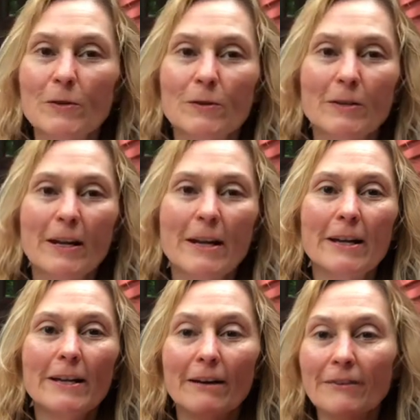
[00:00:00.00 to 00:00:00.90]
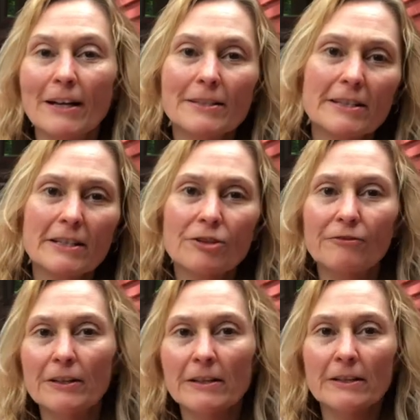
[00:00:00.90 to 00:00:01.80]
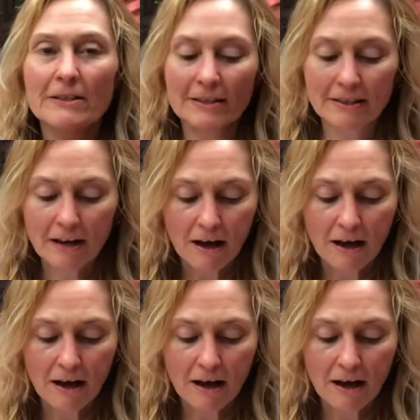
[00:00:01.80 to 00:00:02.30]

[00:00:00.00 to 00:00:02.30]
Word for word: So today I've got a Stitch Fix.